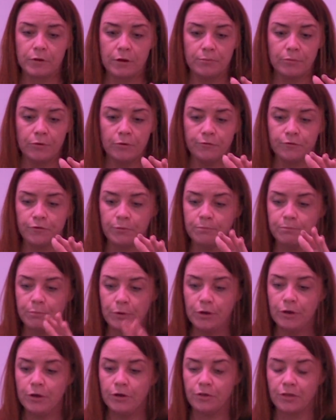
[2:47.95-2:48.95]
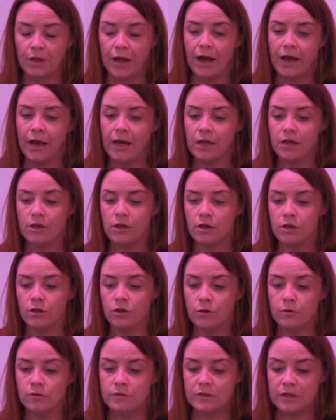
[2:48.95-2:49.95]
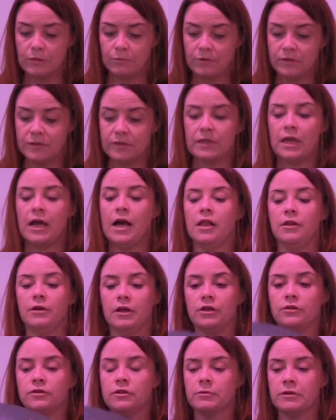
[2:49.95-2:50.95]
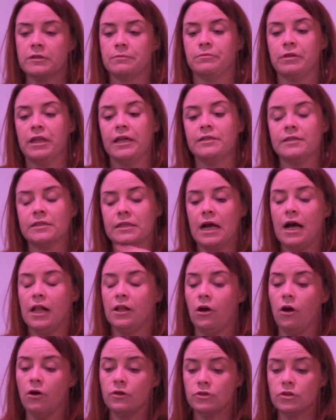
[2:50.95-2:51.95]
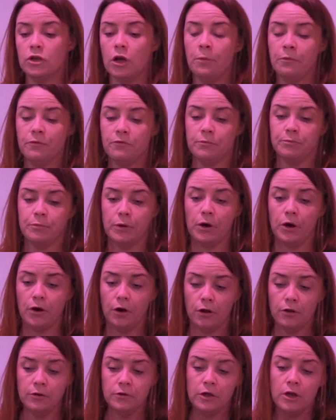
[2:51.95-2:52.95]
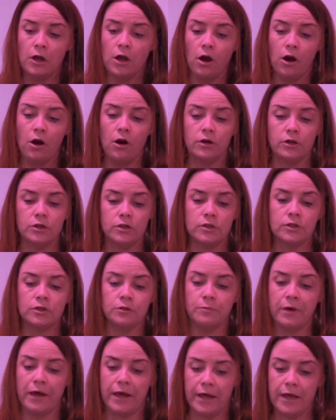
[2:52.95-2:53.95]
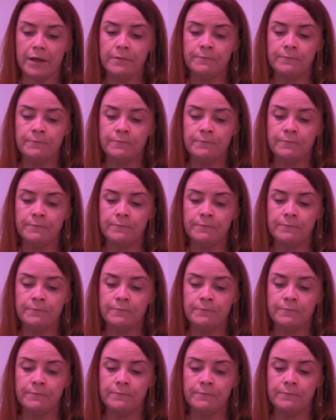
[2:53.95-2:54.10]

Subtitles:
But from birth, I used it with Scarlett. I used to place Scarlett on top of the ball, on her tummy,